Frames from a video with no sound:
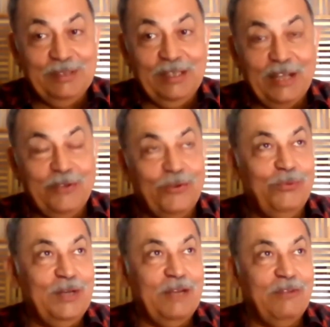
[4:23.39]
like you
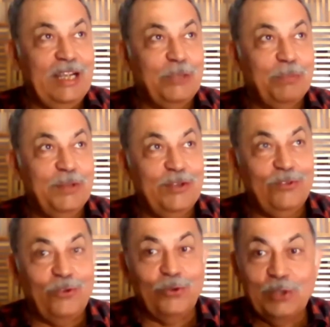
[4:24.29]
would have
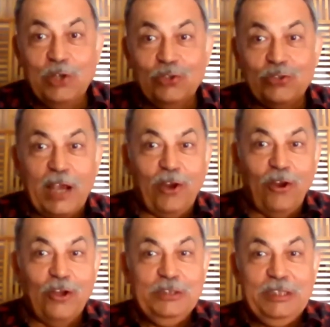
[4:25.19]
experienced those
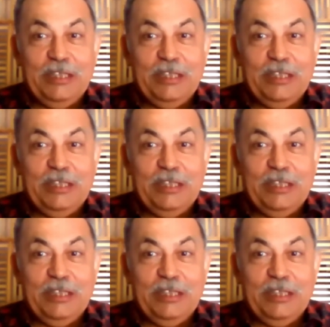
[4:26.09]
psychology